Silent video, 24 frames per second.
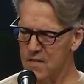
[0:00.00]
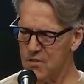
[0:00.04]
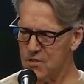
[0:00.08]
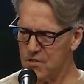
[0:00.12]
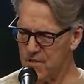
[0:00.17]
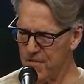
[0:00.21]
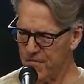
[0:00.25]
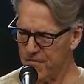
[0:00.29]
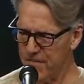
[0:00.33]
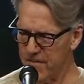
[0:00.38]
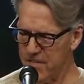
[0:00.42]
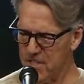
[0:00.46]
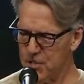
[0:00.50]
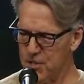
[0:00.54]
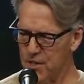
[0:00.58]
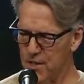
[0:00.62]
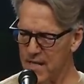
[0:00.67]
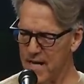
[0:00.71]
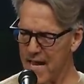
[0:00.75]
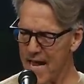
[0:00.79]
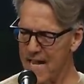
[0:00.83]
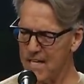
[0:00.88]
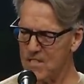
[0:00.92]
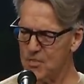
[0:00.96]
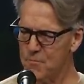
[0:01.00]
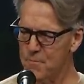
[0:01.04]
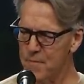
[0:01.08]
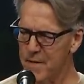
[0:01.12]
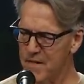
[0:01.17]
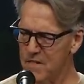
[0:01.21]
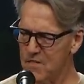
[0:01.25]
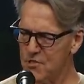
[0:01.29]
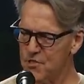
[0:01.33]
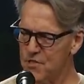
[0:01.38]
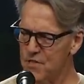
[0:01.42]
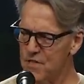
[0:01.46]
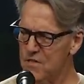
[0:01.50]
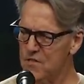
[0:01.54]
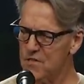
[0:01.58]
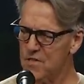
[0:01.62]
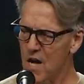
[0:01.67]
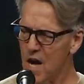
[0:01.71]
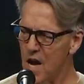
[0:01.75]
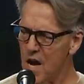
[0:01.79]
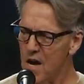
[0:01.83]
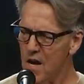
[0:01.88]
sufficient as ministers